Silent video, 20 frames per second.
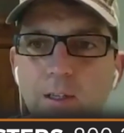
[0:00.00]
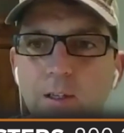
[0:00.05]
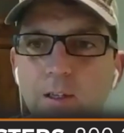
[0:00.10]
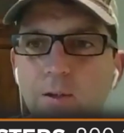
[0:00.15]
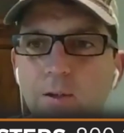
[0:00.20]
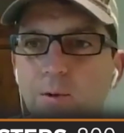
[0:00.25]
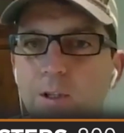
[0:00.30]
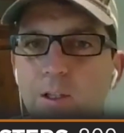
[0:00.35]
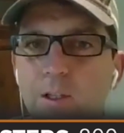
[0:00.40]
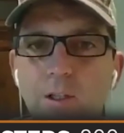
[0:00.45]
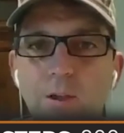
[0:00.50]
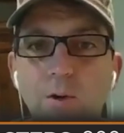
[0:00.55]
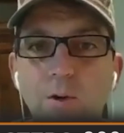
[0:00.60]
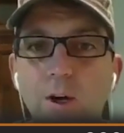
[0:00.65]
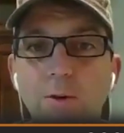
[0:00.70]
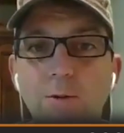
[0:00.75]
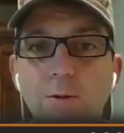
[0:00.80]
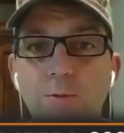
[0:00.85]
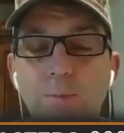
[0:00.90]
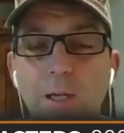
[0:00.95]
with a
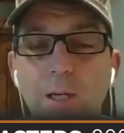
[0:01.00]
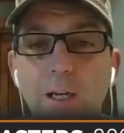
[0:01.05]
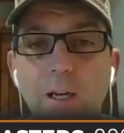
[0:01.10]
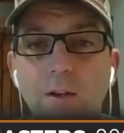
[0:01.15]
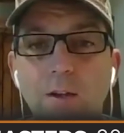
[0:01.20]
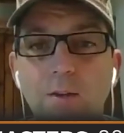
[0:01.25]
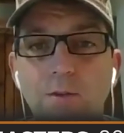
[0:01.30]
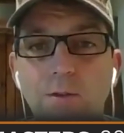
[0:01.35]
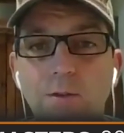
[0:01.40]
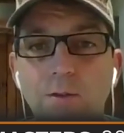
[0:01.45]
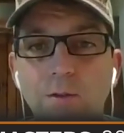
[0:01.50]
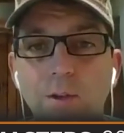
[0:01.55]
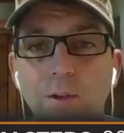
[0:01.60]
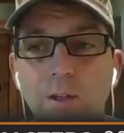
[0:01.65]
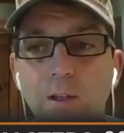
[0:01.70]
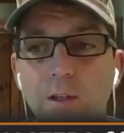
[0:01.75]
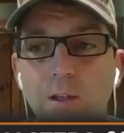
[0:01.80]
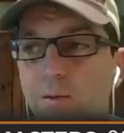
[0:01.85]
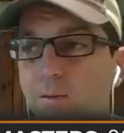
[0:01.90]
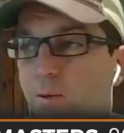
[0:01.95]
USPS,
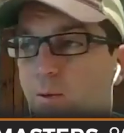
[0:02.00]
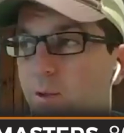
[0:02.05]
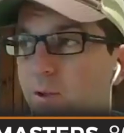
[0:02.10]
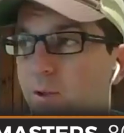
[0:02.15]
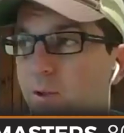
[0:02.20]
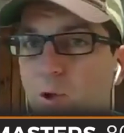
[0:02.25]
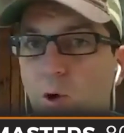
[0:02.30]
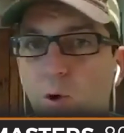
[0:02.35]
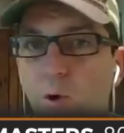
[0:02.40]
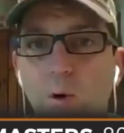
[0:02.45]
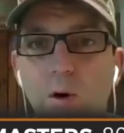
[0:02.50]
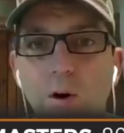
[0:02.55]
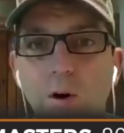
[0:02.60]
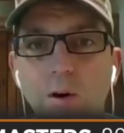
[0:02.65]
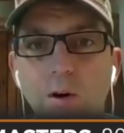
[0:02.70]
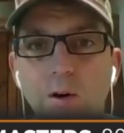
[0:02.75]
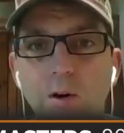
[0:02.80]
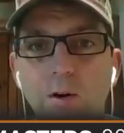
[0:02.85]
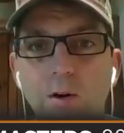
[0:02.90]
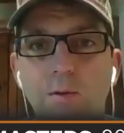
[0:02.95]
with a
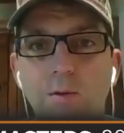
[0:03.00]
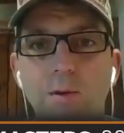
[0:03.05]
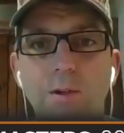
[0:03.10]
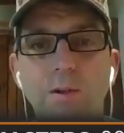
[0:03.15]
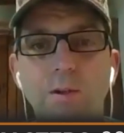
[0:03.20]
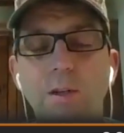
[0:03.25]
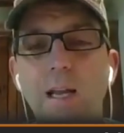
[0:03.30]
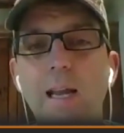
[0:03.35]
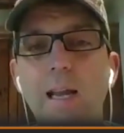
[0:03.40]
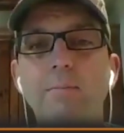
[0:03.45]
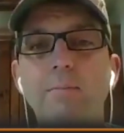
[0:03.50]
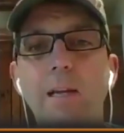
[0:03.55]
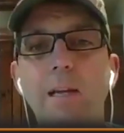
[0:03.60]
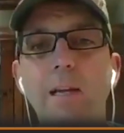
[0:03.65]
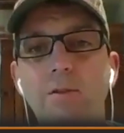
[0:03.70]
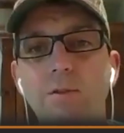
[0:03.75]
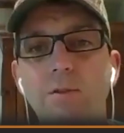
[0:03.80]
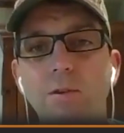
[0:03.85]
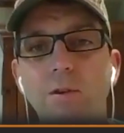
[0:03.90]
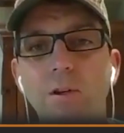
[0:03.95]
door, with your name
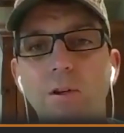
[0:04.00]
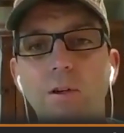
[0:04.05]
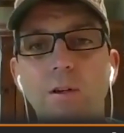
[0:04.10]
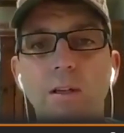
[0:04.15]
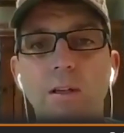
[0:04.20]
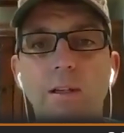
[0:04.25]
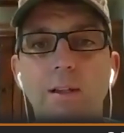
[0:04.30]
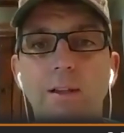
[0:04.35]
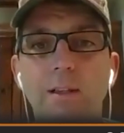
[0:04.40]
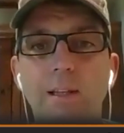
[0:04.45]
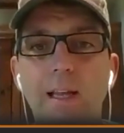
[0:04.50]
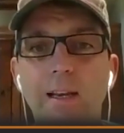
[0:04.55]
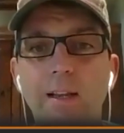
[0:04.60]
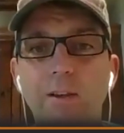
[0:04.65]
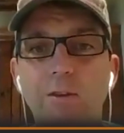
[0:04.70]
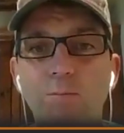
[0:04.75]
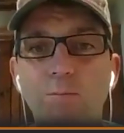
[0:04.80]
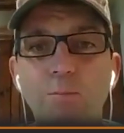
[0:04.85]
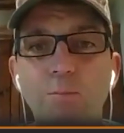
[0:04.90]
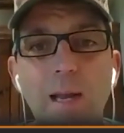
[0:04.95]
next to it, that
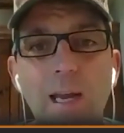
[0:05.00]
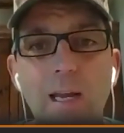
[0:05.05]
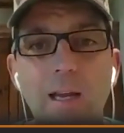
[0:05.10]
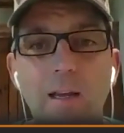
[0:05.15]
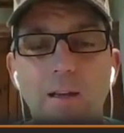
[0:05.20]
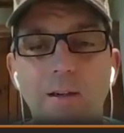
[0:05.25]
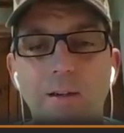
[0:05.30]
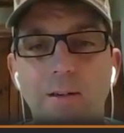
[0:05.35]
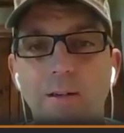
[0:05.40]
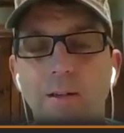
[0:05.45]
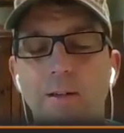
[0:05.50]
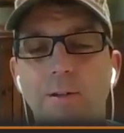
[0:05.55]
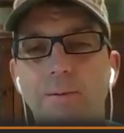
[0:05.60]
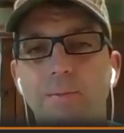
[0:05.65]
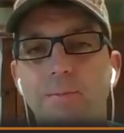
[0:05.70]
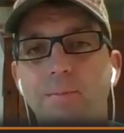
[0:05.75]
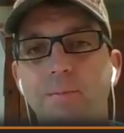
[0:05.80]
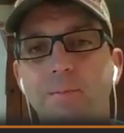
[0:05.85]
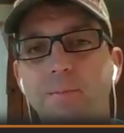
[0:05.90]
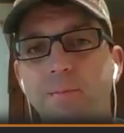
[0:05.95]
is manned.
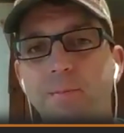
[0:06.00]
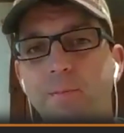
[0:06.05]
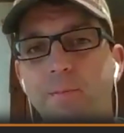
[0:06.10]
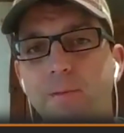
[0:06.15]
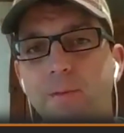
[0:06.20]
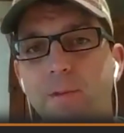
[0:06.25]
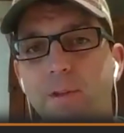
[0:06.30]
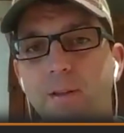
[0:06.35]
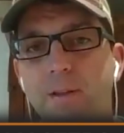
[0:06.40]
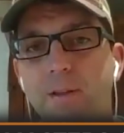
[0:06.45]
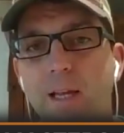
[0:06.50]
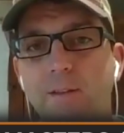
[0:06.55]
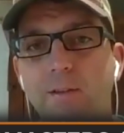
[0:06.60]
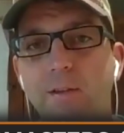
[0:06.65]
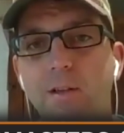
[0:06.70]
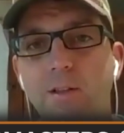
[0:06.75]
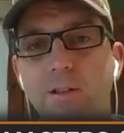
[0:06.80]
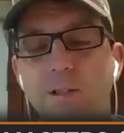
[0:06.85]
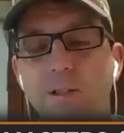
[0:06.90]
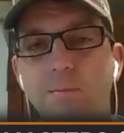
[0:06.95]
That's a
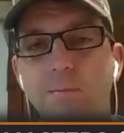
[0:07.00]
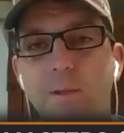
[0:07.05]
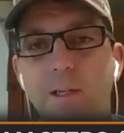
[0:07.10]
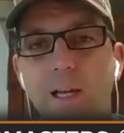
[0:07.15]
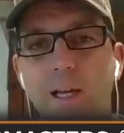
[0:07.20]
legitimate